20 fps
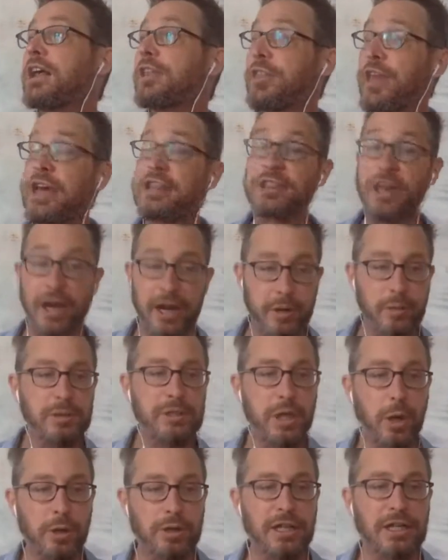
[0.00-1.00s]
They thought he was
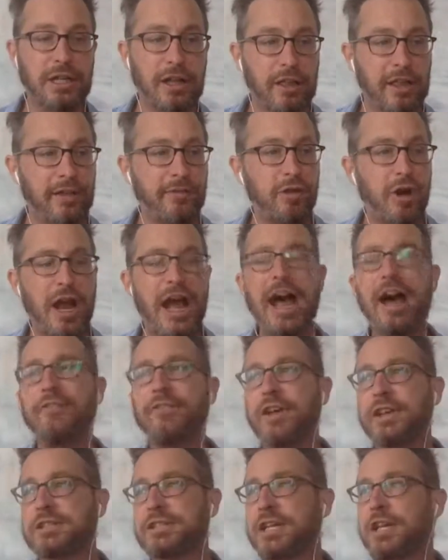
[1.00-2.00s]
going to deliver a half
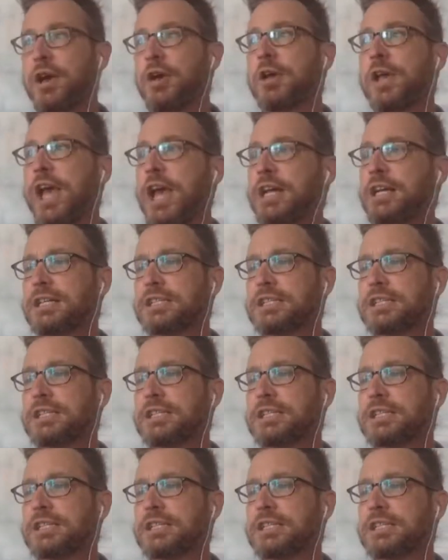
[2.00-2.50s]
ounce of cocaine